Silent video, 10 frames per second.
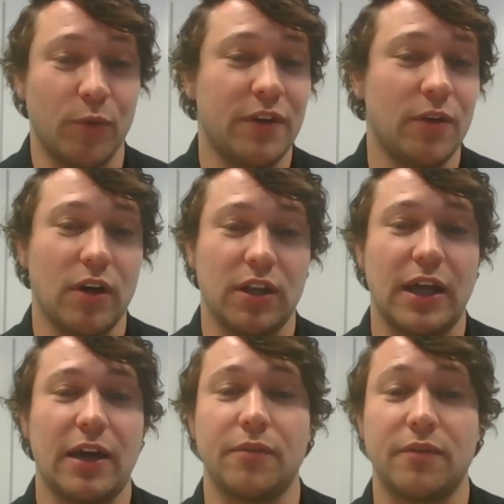we don't
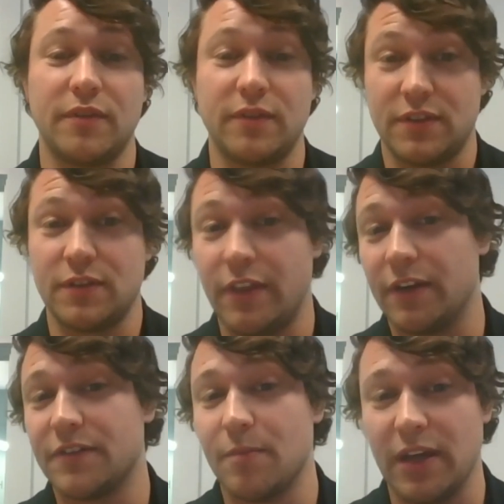allow
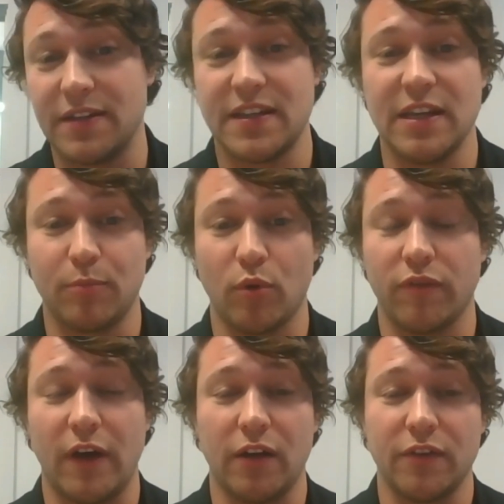there to be a team profile.